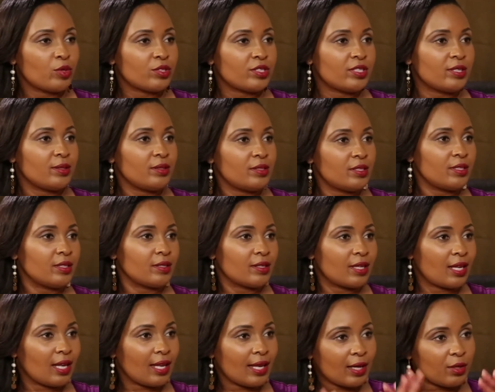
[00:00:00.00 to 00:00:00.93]
It wasn't
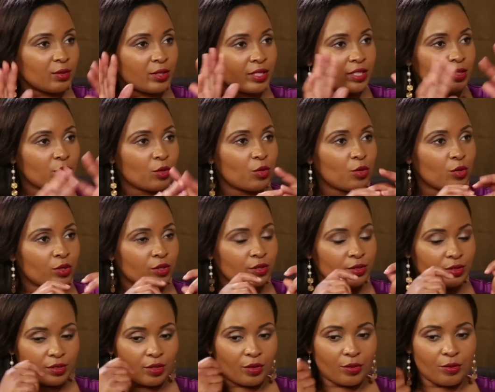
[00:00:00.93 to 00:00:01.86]
clouded,
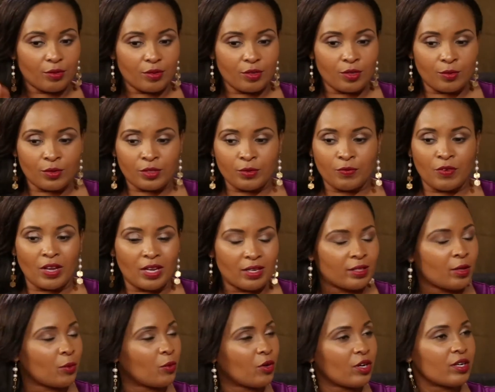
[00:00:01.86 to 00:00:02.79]
or
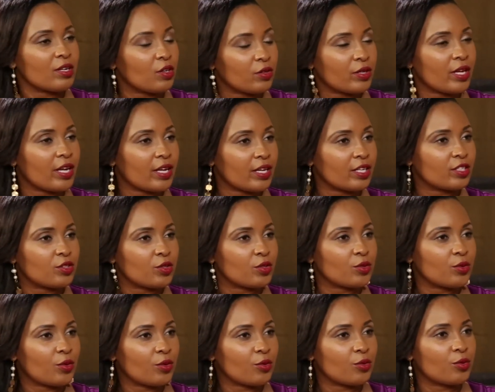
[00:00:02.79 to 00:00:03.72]
they weren't looking
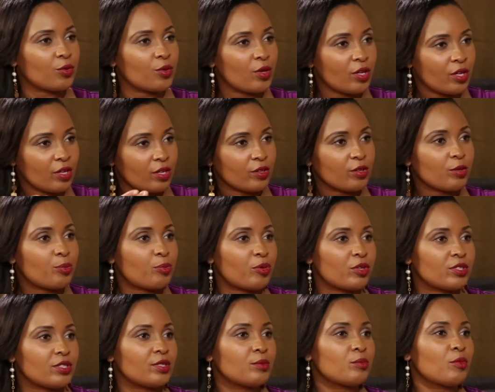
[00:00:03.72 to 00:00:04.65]
at you through the
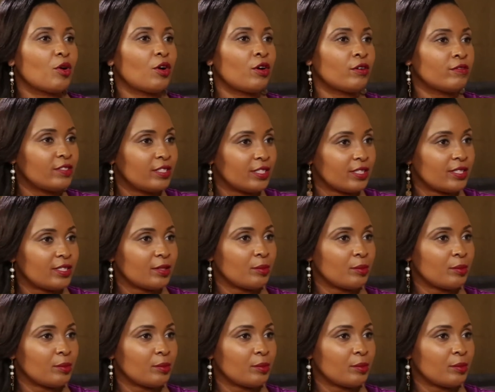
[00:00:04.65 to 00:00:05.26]
prism of